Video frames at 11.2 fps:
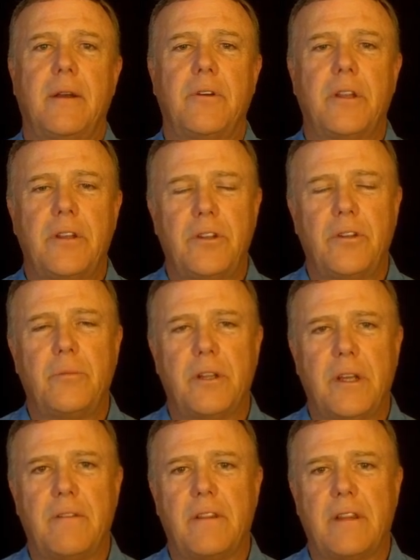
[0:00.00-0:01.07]
I really do
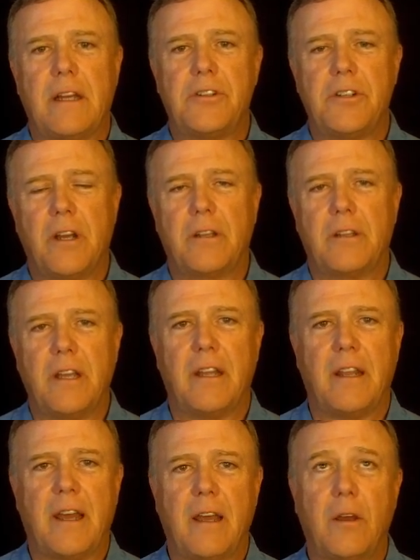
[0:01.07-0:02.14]
believe that junk
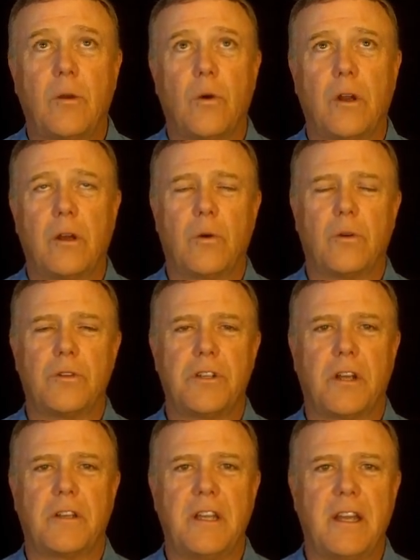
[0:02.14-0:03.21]
DNA, quote-unquote
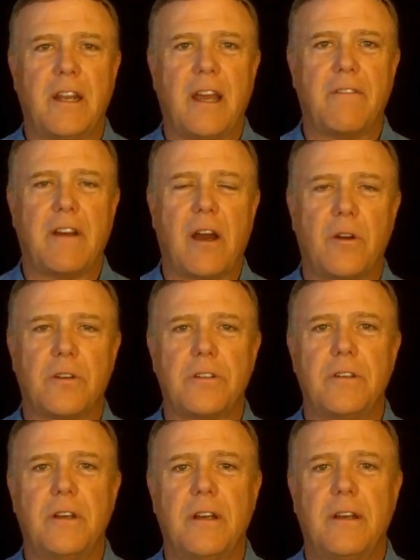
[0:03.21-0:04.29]
junk DNA of
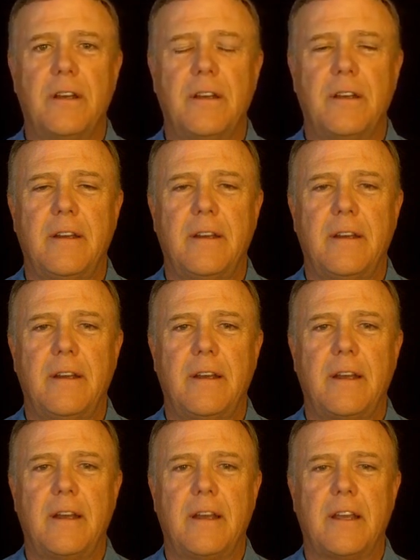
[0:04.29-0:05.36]
ours,
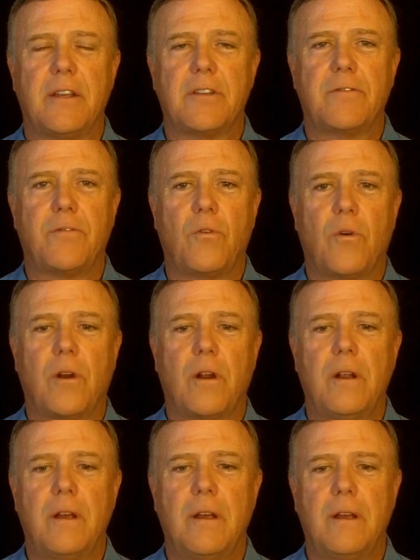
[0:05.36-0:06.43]
is
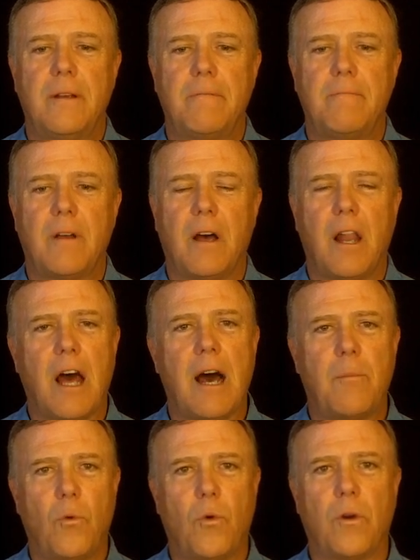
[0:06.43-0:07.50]
for a
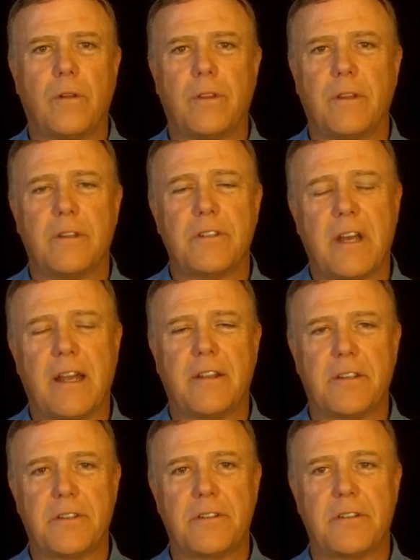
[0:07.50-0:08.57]
lot more than the
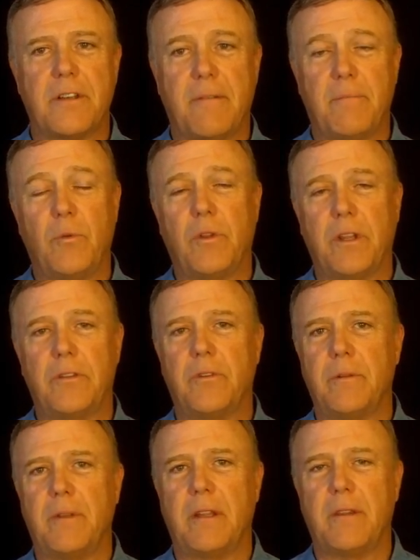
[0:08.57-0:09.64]
scientists had been willing
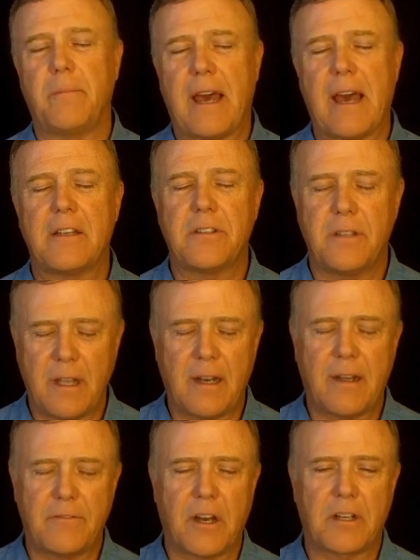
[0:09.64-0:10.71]
to admit in the past.
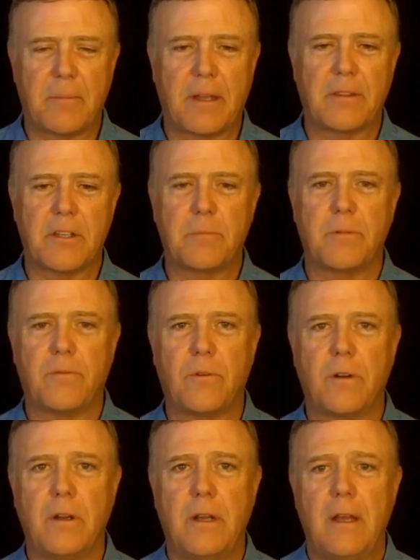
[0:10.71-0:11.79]
And I've talked about this
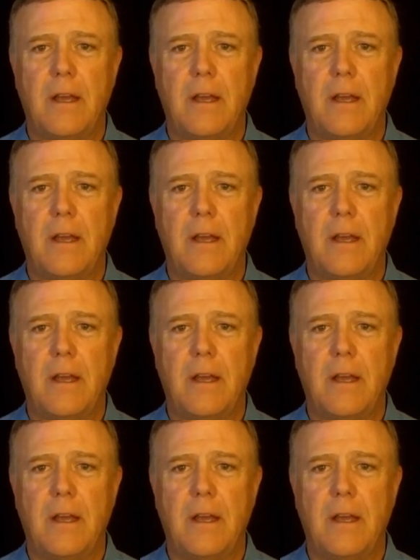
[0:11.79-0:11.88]
before.